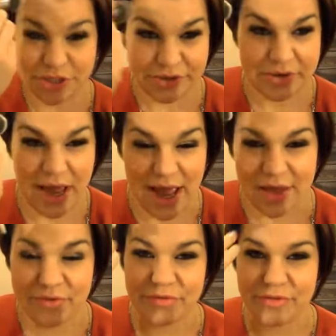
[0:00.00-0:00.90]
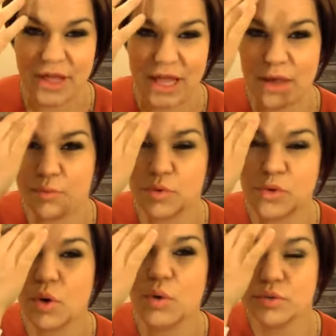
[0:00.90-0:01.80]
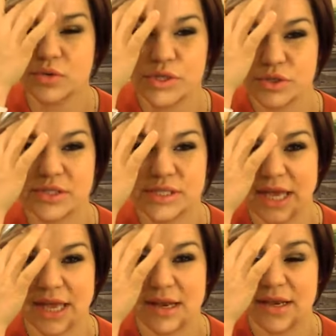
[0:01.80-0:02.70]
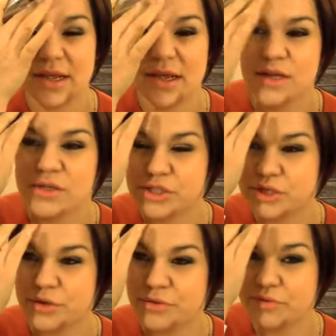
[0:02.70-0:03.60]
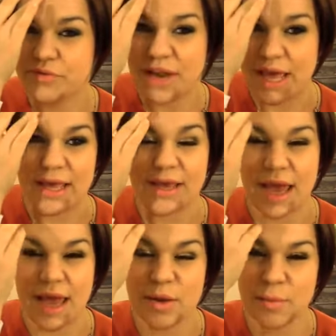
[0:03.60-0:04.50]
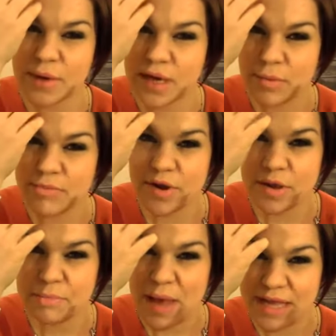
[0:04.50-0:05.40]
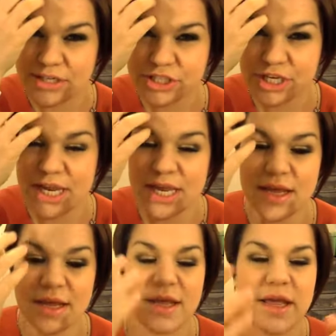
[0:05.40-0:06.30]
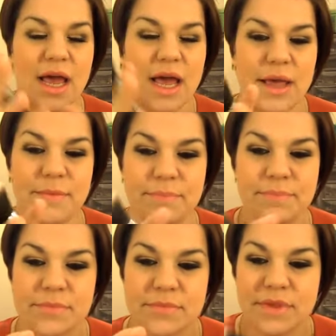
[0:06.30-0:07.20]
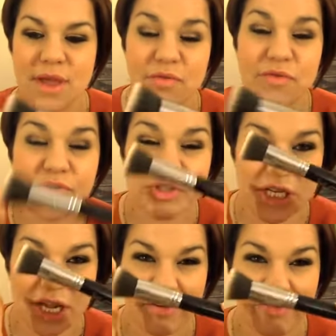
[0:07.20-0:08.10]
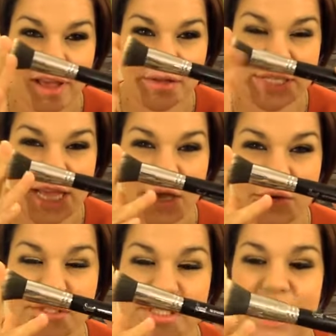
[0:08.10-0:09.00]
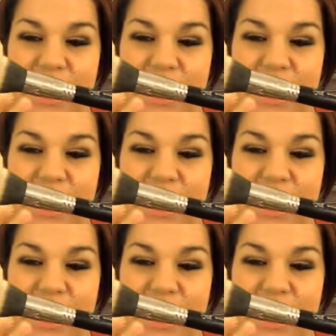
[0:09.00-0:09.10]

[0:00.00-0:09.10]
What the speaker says: you have, it will cause your skin to flake and it will become very patchy. Unfortunately, I found out